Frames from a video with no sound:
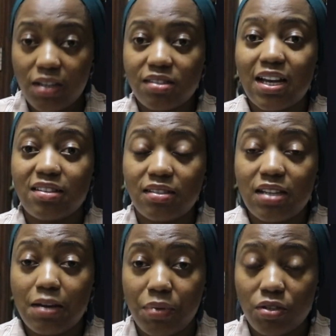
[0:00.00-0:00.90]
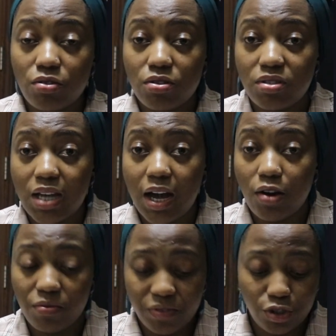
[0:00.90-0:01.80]
Start typing those
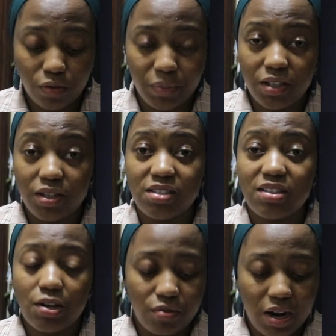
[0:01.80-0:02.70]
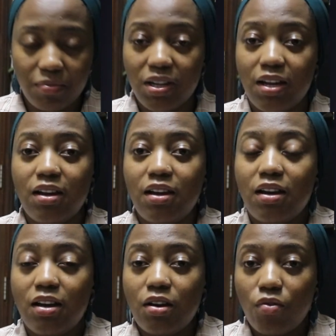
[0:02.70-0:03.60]
coffee shop in Instagram.
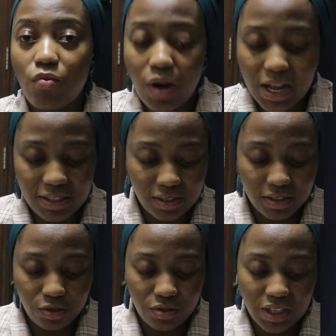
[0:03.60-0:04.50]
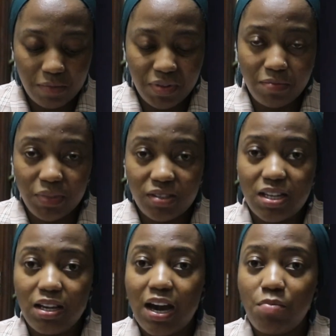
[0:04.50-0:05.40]
Once you type, let me
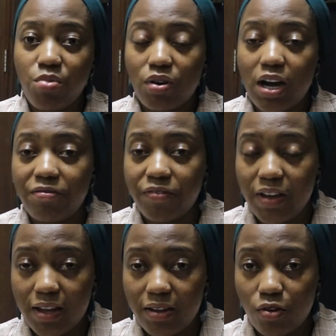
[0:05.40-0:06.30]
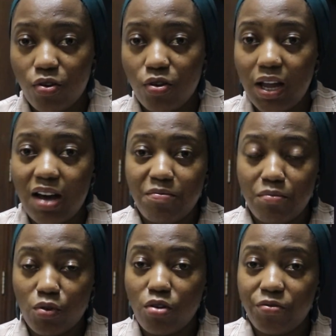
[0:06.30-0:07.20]
say Lab Cafe or
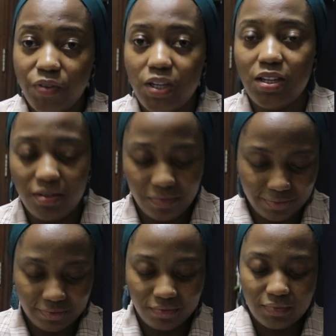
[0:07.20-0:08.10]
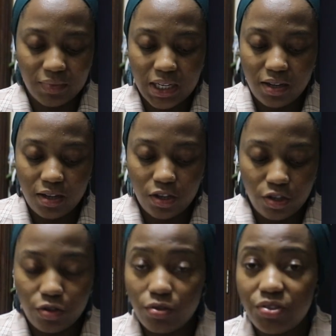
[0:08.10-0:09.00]
Lab Coffee,
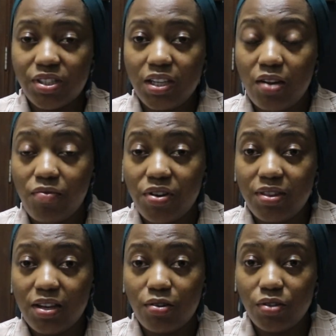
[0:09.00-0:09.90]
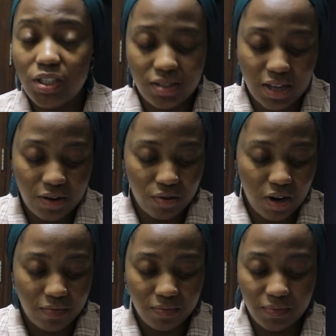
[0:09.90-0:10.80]
you'll see everything on
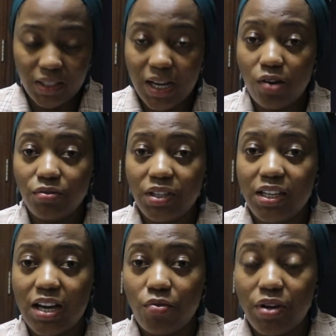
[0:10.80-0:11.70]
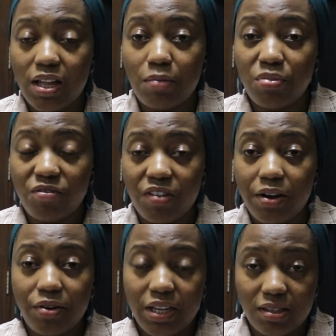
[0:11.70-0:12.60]
Instagram. Down here where the
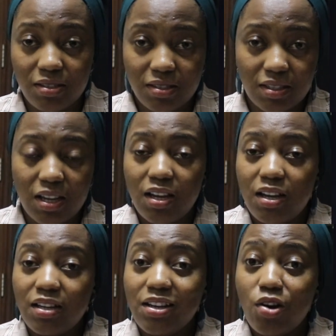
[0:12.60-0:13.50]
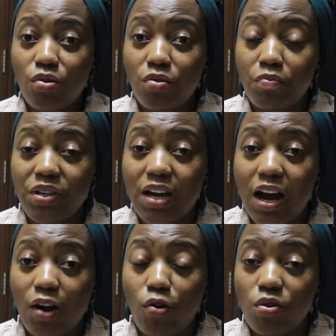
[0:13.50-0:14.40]
profile is, there will be
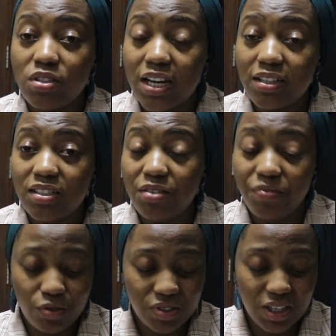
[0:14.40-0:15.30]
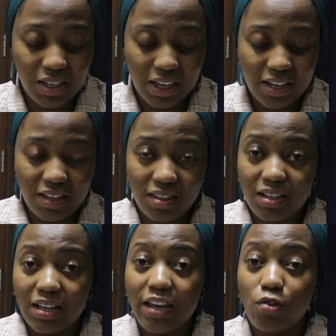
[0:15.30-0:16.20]
contact. If you're seeing
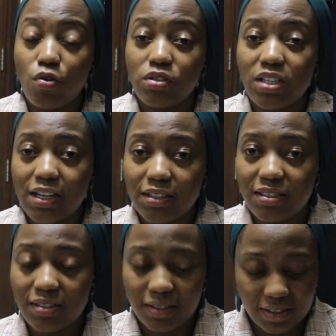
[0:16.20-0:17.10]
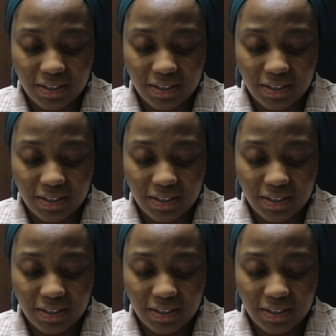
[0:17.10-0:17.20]
anything like contact,